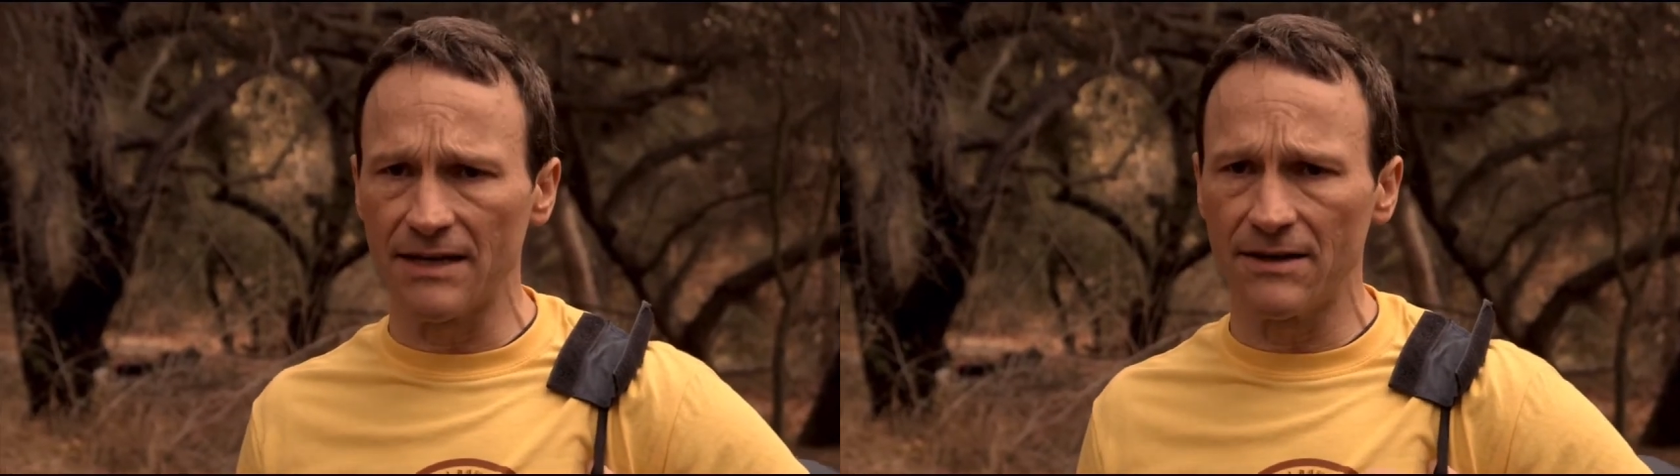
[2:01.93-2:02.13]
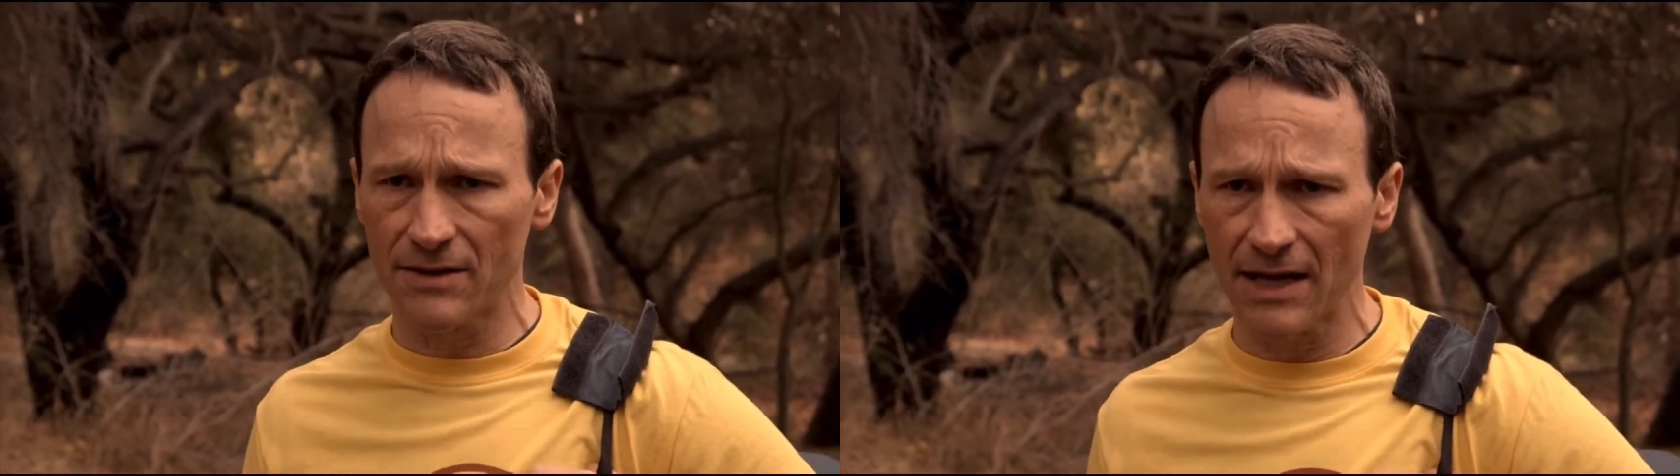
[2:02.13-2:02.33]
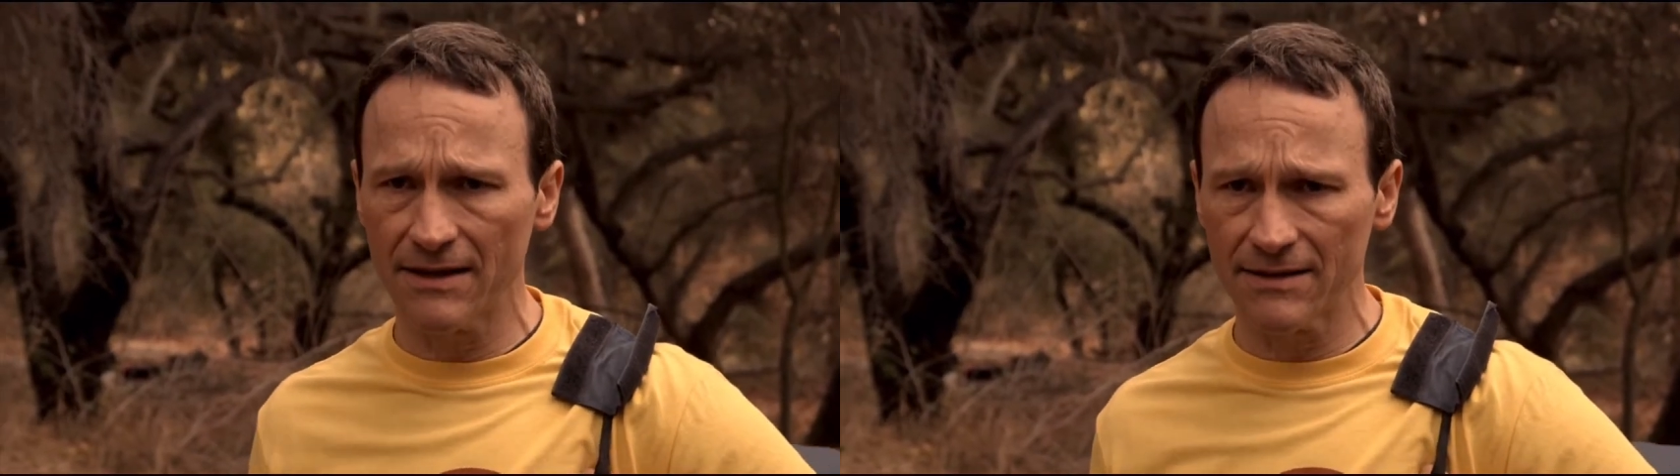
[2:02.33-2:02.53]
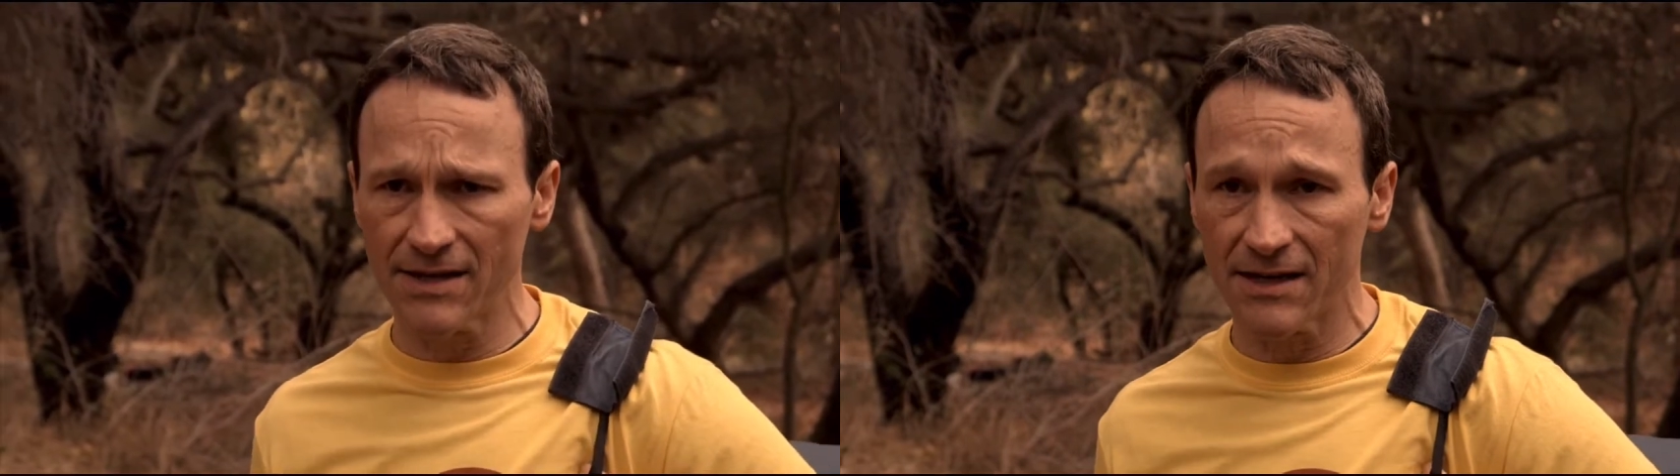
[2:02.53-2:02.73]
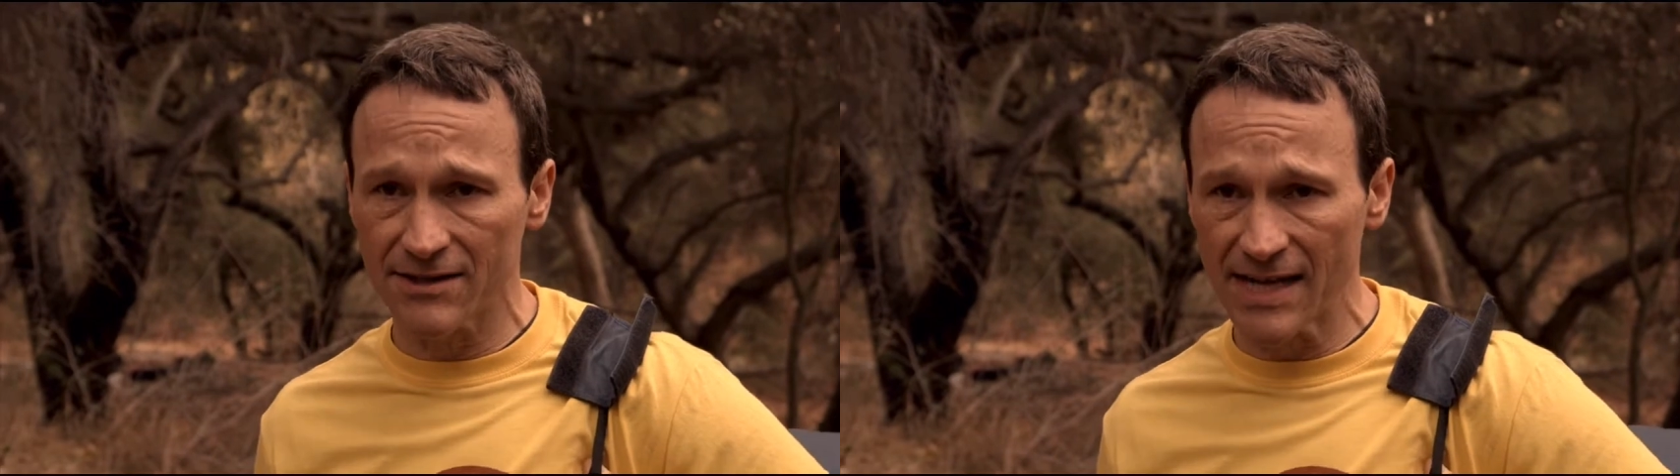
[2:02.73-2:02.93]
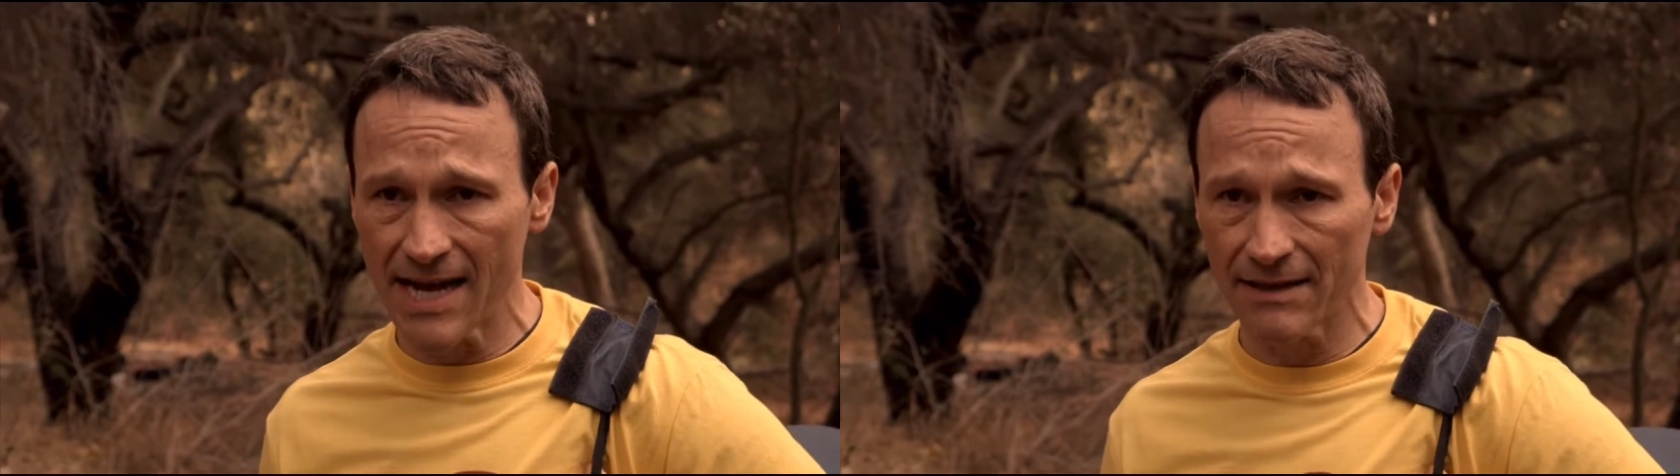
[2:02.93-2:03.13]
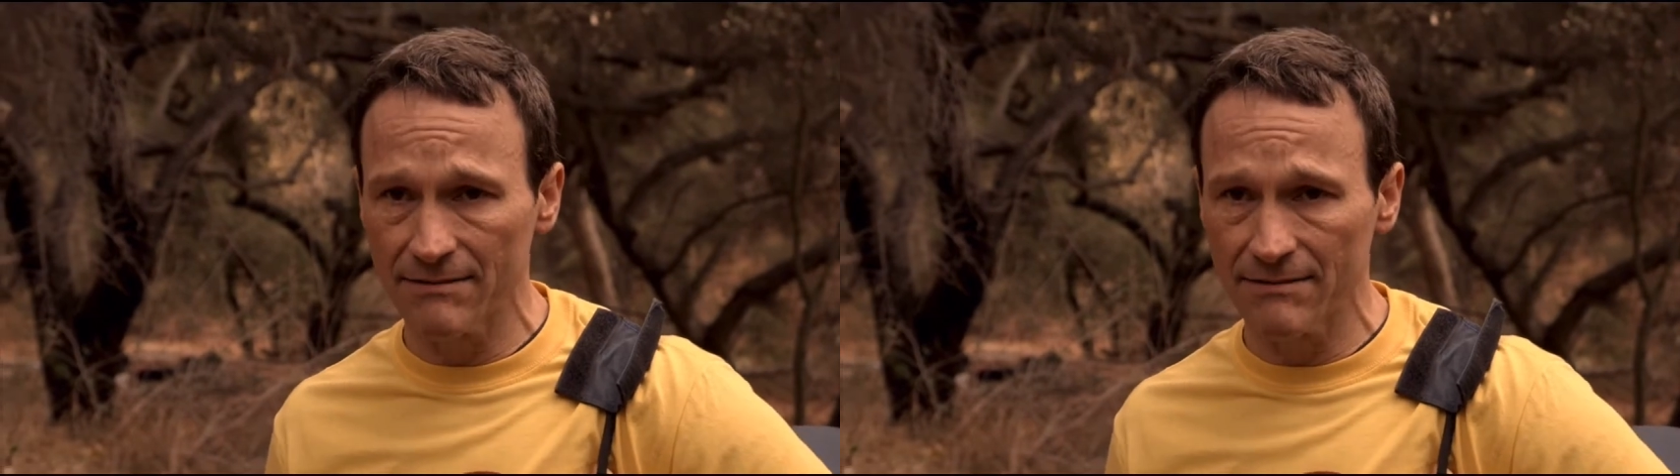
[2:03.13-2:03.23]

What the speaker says: okay there, Tarzan?